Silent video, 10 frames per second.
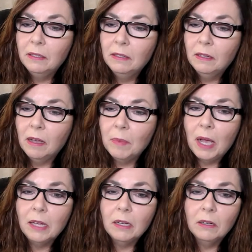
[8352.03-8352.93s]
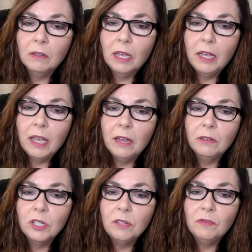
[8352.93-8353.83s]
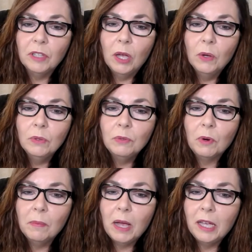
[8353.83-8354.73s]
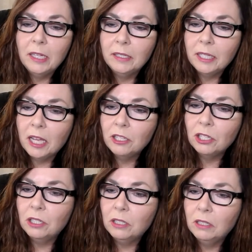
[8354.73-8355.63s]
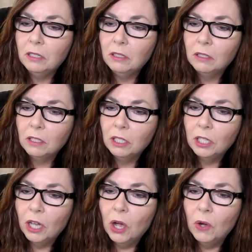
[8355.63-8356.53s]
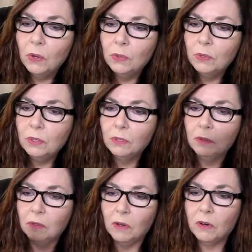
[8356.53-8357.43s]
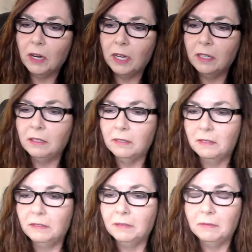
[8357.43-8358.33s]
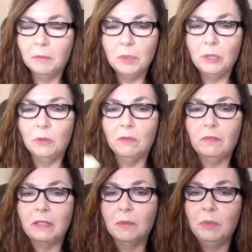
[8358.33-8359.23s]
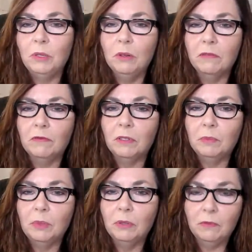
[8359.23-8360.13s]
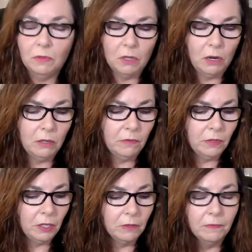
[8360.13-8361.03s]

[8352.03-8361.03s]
Amada. Okay. Energy flows where my intention goes. All right beautiful. That's beautiful, beautiful card for you.